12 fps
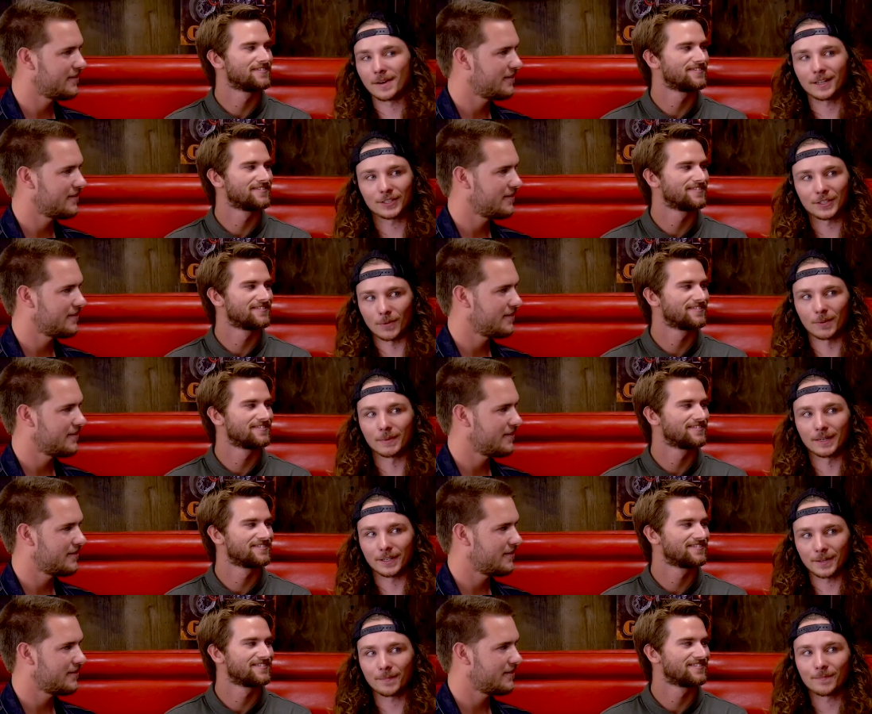Speaker 1: much, so when
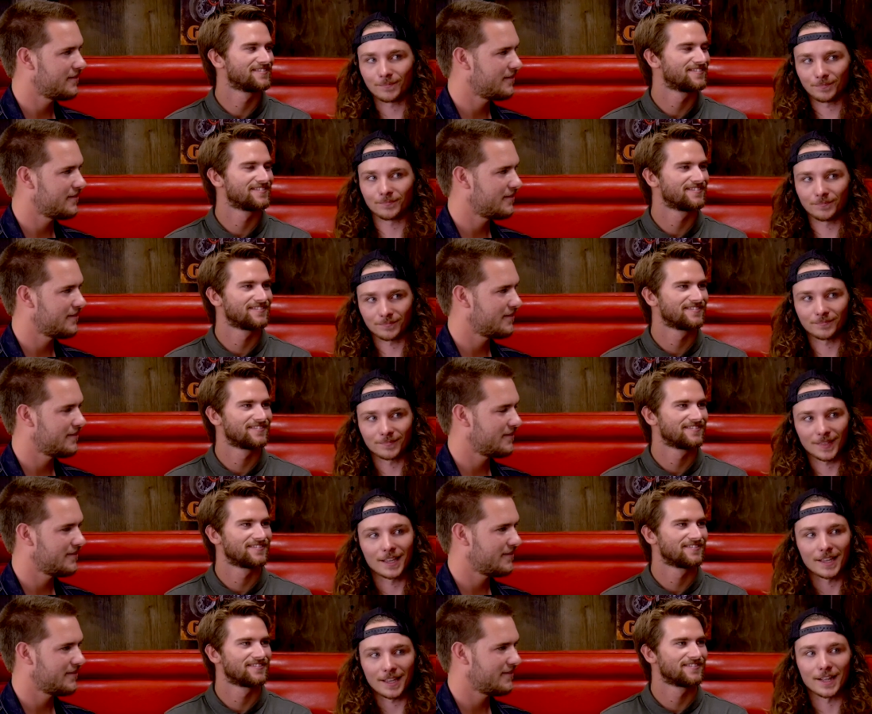we do,
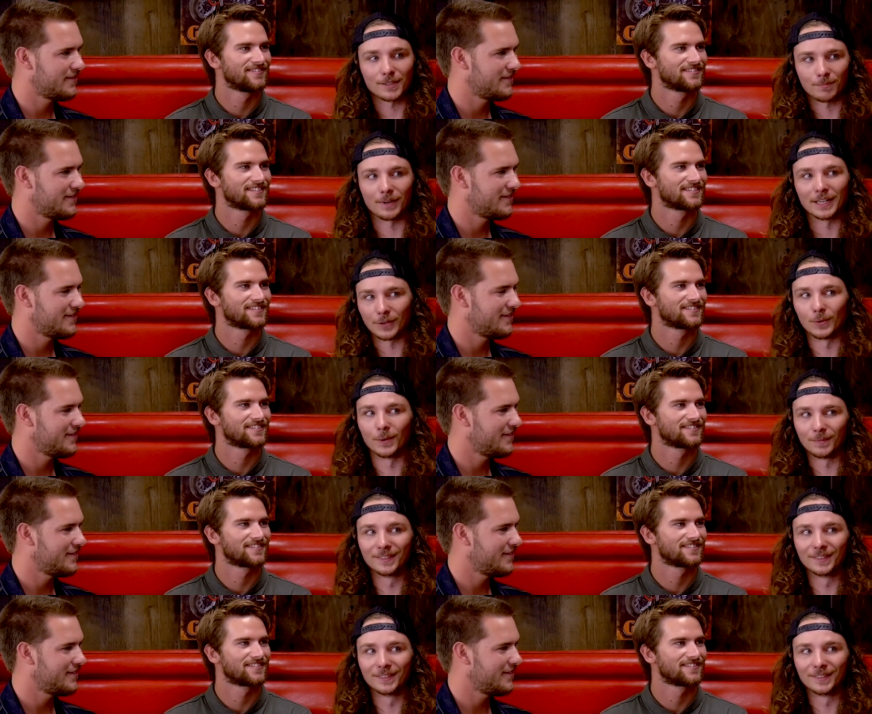it's pretty cool.